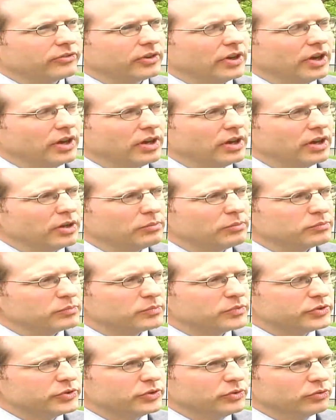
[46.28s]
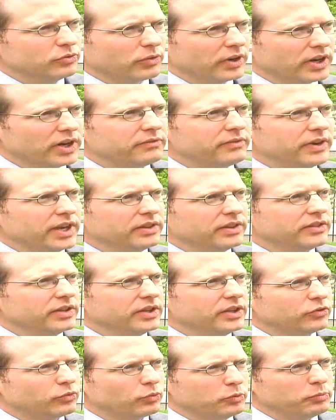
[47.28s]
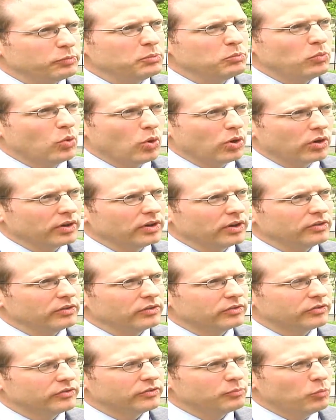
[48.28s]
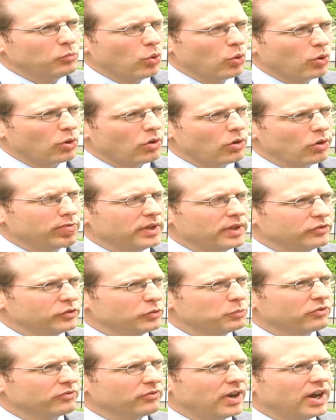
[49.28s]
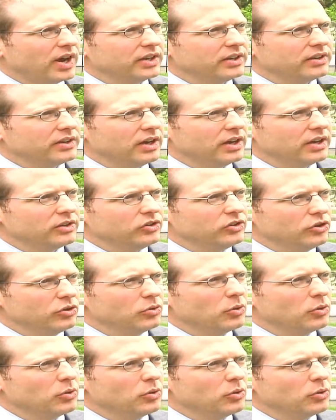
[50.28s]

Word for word: um, to renovate these would be more than more than to provide uh, new